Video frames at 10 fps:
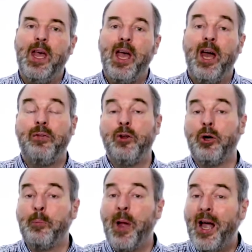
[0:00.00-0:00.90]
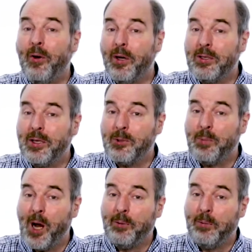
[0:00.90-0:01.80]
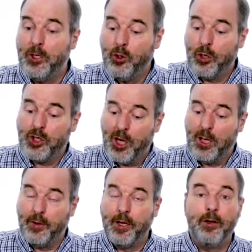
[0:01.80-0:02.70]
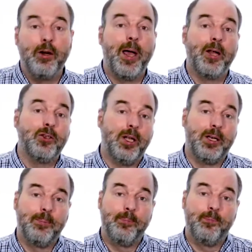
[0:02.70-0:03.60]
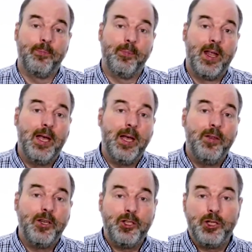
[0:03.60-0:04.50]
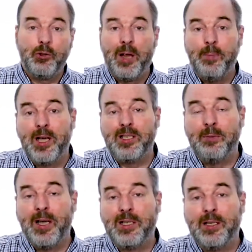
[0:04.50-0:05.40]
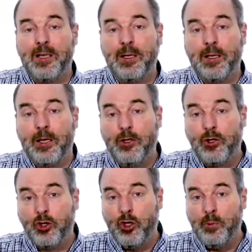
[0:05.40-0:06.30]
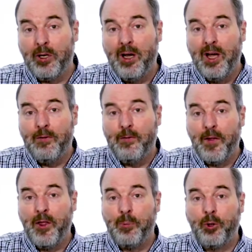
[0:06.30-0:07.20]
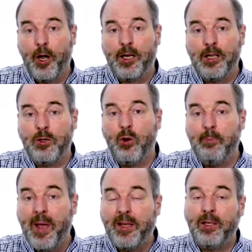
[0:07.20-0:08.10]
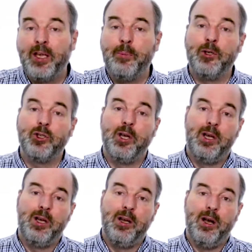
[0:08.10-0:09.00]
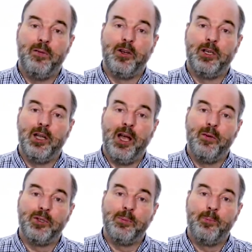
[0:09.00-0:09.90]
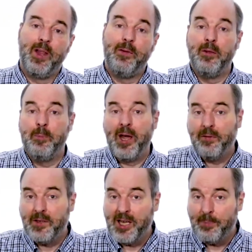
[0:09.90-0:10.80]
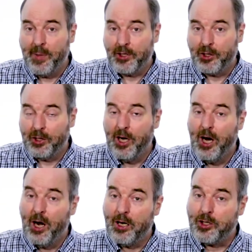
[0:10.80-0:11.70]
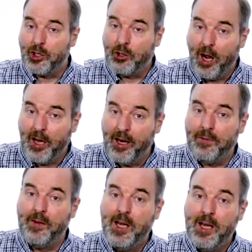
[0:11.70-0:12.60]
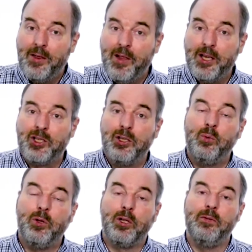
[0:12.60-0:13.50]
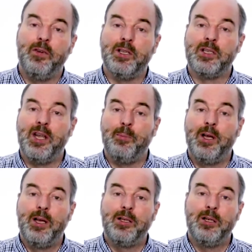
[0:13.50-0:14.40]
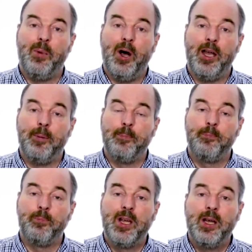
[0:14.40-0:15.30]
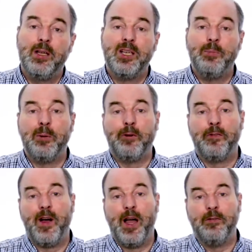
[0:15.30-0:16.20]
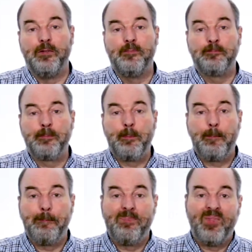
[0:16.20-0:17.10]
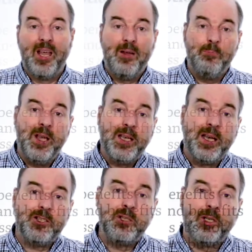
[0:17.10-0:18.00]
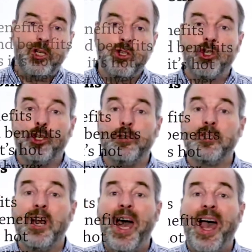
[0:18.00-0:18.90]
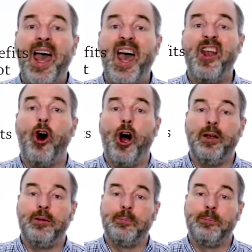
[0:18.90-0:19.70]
And if you're a parent, it's probably your child that you're imagining. This is great because it makes the consumer fit the product into a mental image of their lives. If the benefits they picture are strong enough, this will convince them to buy. Tip number 5, meet customer concerns head on.